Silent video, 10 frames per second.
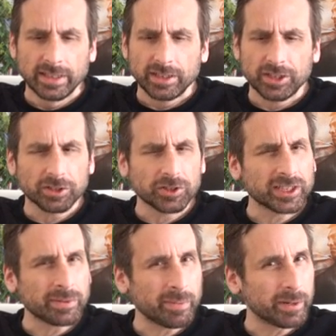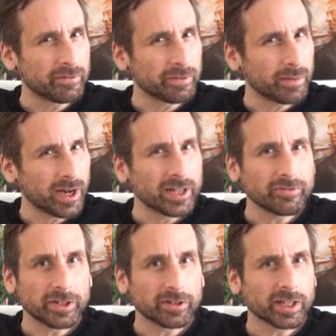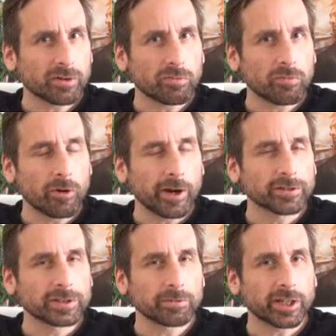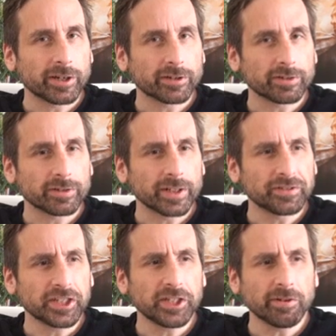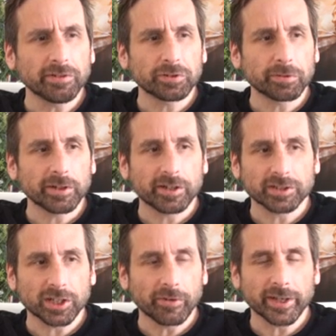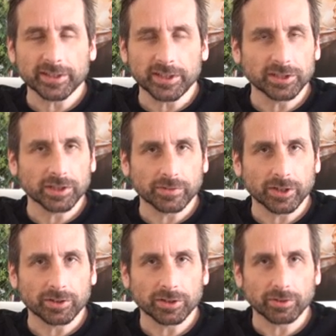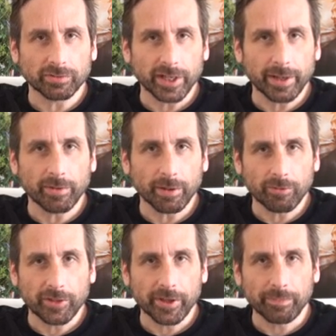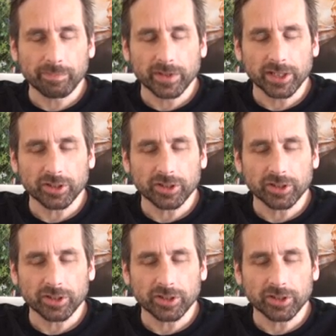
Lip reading: she also has to be a bit of a mind reader, like where's the player, if she knows where the player is going, it's easier for her to sort of keep up with him.